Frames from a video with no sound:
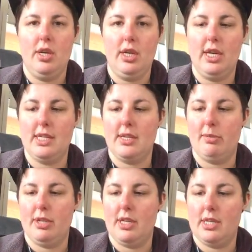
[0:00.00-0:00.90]
Get
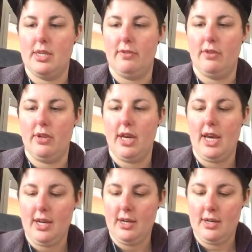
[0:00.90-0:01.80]
some of this if you
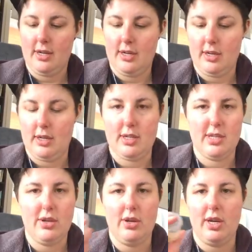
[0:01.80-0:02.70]
can. It's
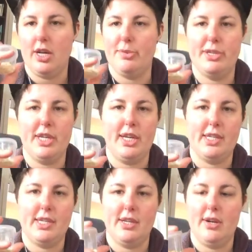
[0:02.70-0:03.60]
not 100%
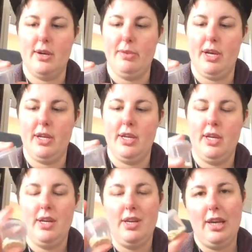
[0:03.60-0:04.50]
necessary, but
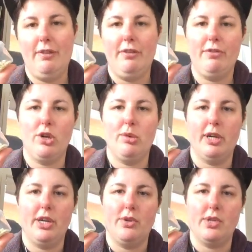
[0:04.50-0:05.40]
if you've got a
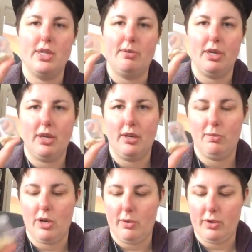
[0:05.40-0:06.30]
brand new stomach, you
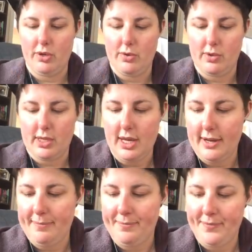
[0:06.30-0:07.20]
might want to use
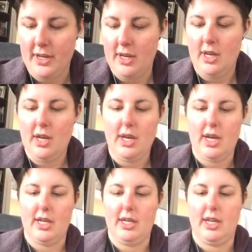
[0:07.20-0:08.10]
that.
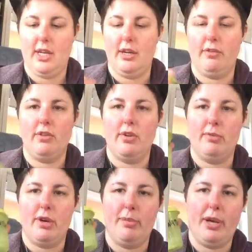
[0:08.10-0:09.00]
And then I've got
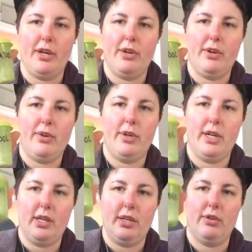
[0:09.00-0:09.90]
my Panadol in
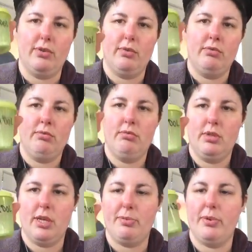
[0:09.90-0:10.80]
a little
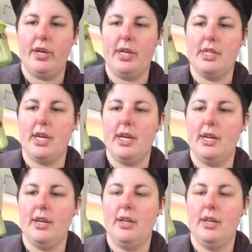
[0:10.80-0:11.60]
Tupperware container,